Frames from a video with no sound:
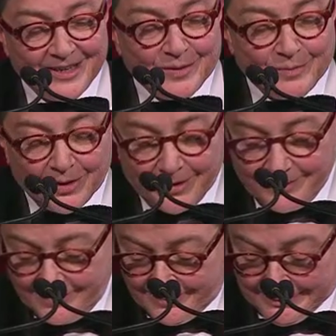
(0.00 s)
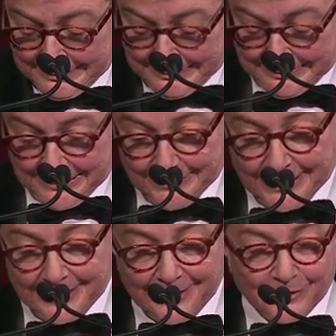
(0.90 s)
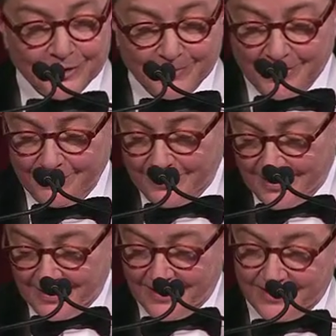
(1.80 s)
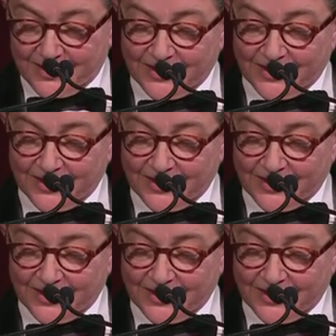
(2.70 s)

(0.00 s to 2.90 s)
But, oh wait, I lost my page,